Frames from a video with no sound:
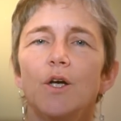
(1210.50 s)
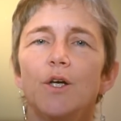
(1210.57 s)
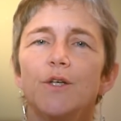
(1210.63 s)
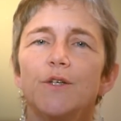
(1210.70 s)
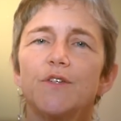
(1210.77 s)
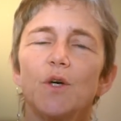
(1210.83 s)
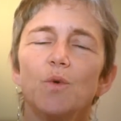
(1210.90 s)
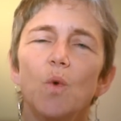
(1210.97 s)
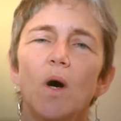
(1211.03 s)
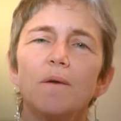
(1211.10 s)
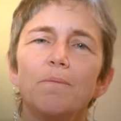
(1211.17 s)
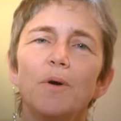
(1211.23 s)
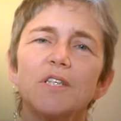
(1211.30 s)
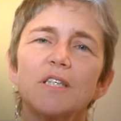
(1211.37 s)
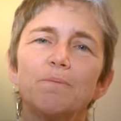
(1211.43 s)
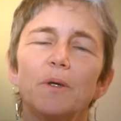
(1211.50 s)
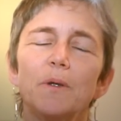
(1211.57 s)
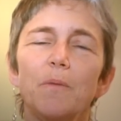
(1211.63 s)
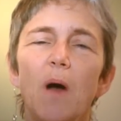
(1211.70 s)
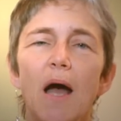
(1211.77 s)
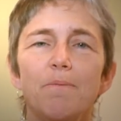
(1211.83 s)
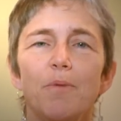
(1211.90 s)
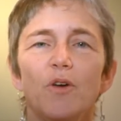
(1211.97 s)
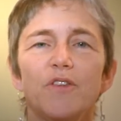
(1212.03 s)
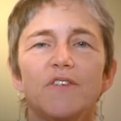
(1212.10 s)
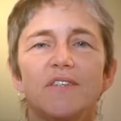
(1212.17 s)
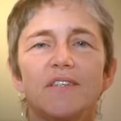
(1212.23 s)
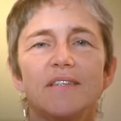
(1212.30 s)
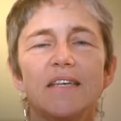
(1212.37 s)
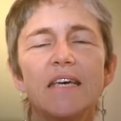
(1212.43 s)
So one possible
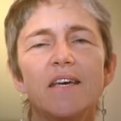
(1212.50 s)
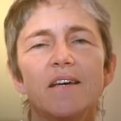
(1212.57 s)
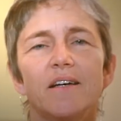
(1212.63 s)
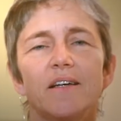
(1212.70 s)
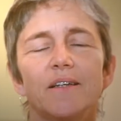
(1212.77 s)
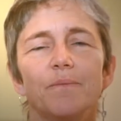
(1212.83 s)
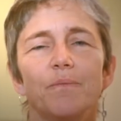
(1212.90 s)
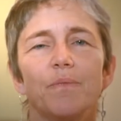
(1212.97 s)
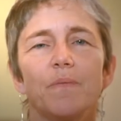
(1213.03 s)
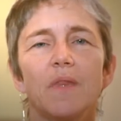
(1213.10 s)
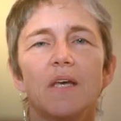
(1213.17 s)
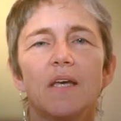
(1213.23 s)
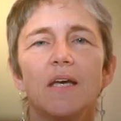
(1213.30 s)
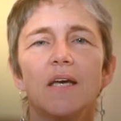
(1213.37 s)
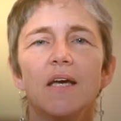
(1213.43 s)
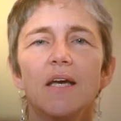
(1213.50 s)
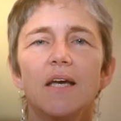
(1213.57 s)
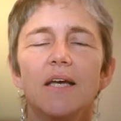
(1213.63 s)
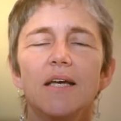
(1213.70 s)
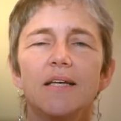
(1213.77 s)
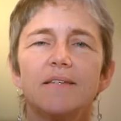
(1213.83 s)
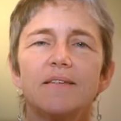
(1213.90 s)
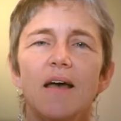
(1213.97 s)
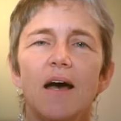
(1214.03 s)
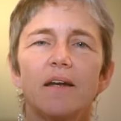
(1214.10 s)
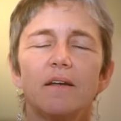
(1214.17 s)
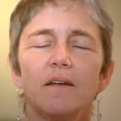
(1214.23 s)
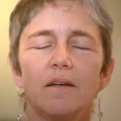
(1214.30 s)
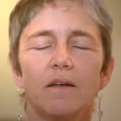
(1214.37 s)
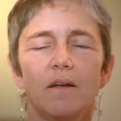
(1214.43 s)
hypothesis here is that
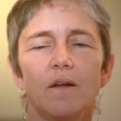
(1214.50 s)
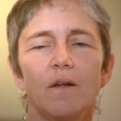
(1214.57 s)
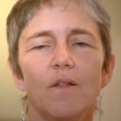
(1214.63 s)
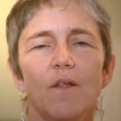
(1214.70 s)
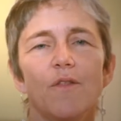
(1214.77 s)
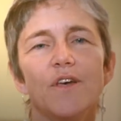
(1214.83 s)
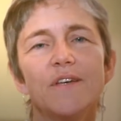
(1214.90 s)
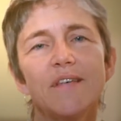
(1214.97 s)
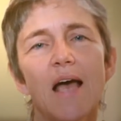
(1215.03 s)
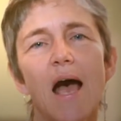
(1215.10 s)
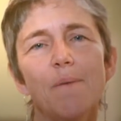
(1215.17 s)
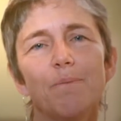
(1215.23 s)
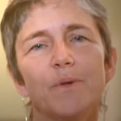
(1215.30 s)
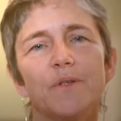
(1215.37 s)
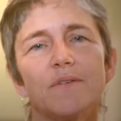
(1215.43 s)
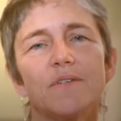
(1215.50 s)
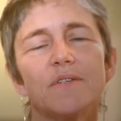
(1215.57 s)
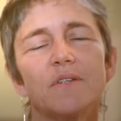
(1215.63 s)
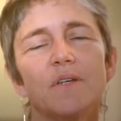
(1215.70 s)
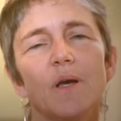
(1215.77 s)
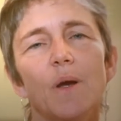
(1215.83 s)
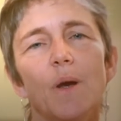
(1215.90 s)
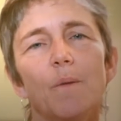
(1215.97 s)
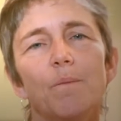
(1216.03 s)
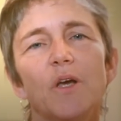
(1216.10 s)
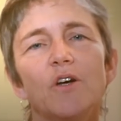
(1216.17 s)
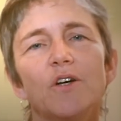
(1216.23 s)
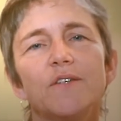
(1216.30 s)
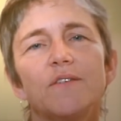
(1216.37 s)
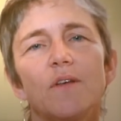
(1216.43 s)
this happens
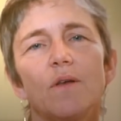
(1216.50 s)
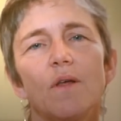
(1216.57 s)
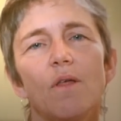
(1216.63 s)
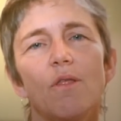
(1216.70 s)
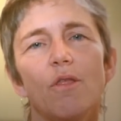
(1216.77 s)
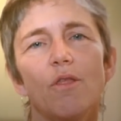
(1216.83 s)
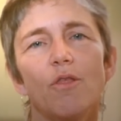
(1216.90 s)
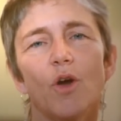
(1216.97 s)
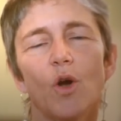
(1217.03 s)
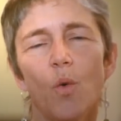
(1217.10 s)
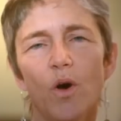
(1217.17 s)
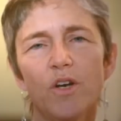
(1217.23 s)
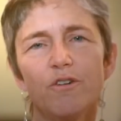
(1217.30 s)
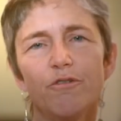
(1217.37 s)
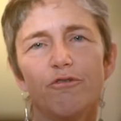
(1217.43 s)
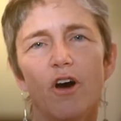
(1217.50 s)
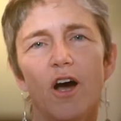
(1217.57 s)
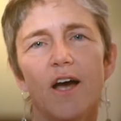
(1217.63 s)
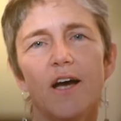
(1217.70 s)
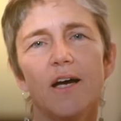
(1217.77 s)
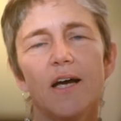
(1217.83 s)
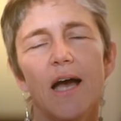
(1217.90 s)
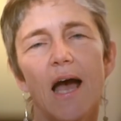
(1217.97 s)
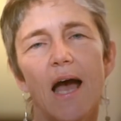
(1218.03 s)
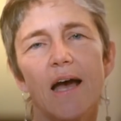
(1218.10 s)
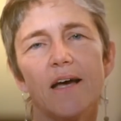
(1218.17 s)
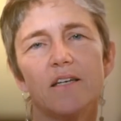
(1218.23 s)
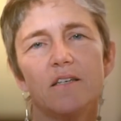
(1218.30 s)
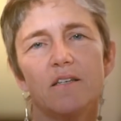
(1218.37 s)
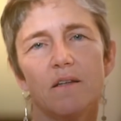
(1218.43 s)
because the quantifier
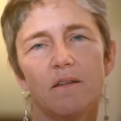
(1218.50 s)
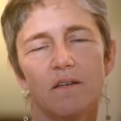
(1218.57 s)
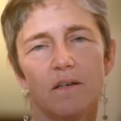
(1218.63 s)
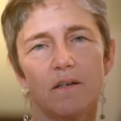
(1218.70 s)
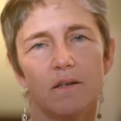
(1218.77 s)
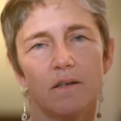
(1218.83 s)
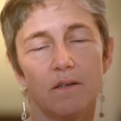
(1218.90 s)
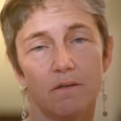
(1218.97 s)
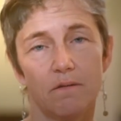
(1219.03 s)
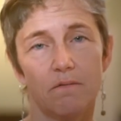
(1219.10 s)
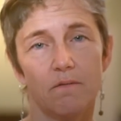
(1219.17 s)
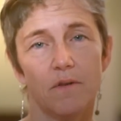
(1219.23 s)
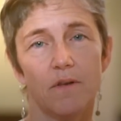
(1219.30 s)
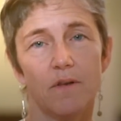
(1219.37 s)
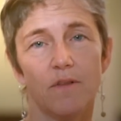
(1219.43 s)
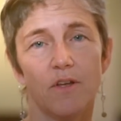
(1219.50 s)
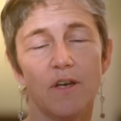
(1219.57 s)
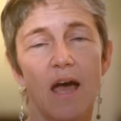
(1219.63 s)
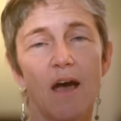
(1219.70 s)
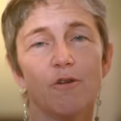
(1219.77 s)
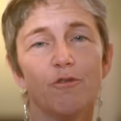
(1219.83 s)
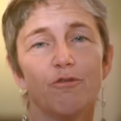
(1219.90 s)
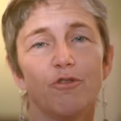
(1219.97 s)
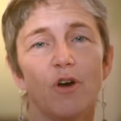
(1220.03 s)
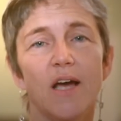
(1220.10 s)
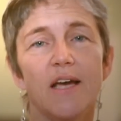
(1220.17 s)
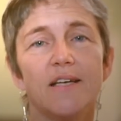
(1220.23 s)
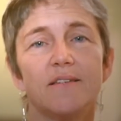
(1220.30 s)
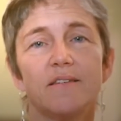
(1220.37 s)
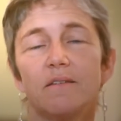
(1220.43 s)
and the noun
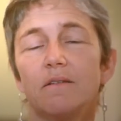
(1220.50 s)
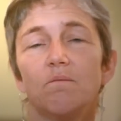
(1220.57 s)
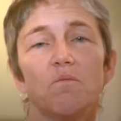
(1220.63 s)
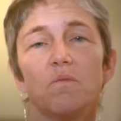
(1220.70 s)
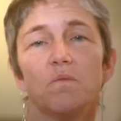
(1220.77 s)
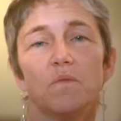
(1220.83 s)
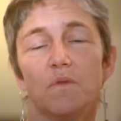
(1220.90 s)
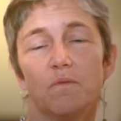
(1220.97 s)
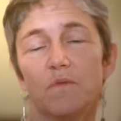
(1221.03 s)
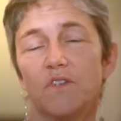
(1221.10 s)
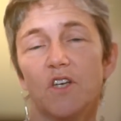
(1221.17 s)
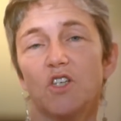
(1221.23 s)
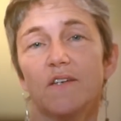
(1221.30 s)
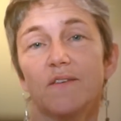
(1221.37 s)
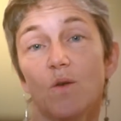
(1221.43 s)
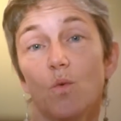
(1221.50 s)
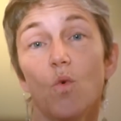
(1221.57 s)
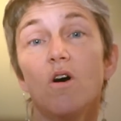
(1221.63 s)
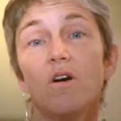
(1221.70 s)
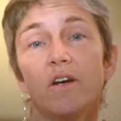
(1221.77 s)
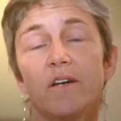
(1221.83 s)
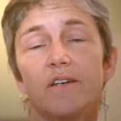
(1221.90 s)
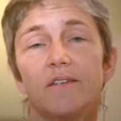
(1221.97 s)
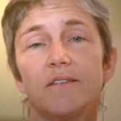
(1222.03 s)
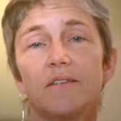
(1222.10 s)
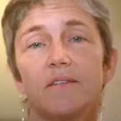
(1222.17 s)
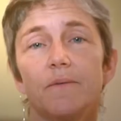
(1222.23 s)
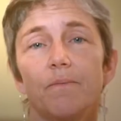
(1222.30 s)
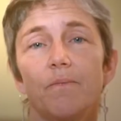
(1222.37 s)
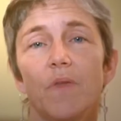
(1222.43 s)
phrase, such as the workers,
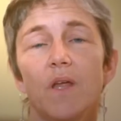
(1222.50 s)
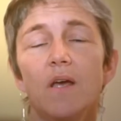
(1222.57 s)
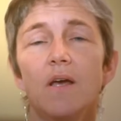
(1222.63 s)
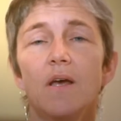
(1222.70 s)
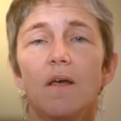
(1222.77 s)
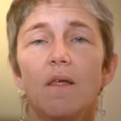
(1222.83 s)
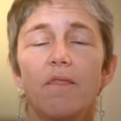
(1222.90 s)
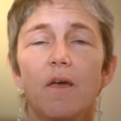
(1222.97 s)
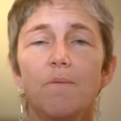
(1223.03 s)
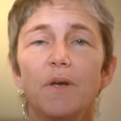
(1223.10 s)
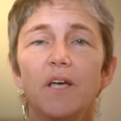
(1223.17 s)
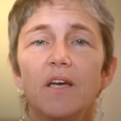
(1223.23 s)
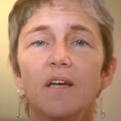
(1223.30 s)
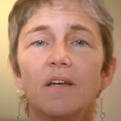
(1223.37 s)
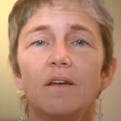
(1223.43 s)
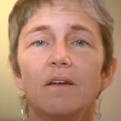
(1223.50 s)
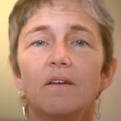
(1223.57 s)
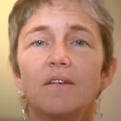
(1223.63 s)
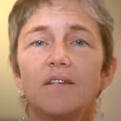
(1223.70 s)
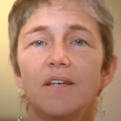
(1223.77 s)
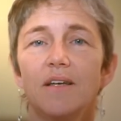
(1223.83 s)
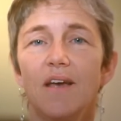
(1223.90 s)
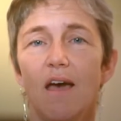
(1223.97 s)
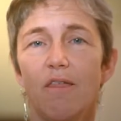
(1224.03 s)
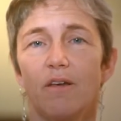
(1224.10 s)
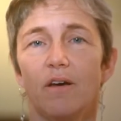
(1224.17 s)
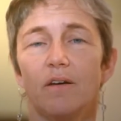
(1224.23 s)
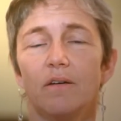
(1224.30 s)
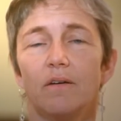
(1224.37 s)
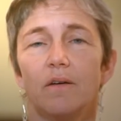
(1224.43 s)
they begin
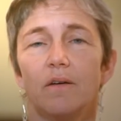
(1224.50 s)
together,